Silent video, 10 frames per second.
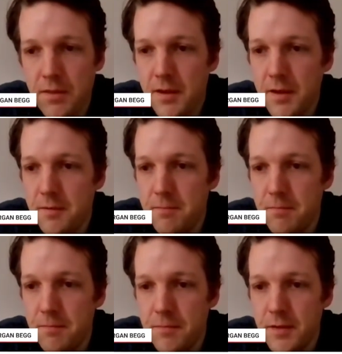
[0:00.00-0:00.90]
the
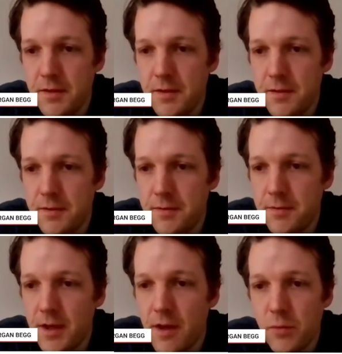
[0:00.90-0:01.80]

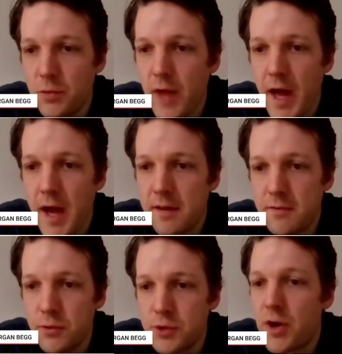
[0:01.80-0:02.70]
government
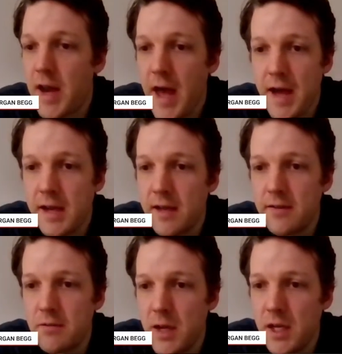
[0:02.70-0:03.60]
will try and add in
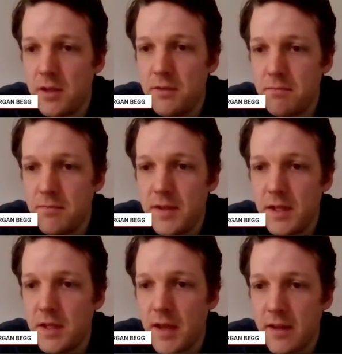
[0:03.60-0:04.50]
as many
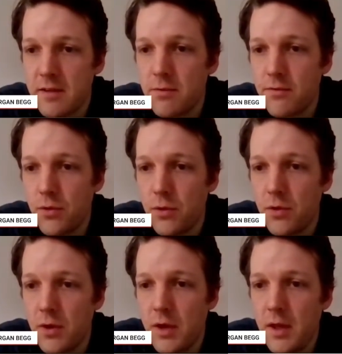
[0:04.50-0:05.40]
sitting days
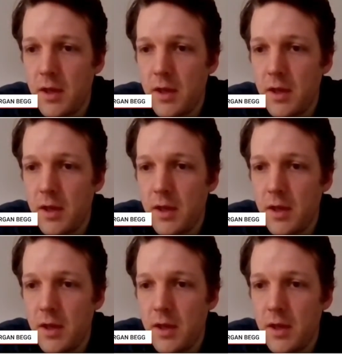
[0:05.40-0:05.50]
before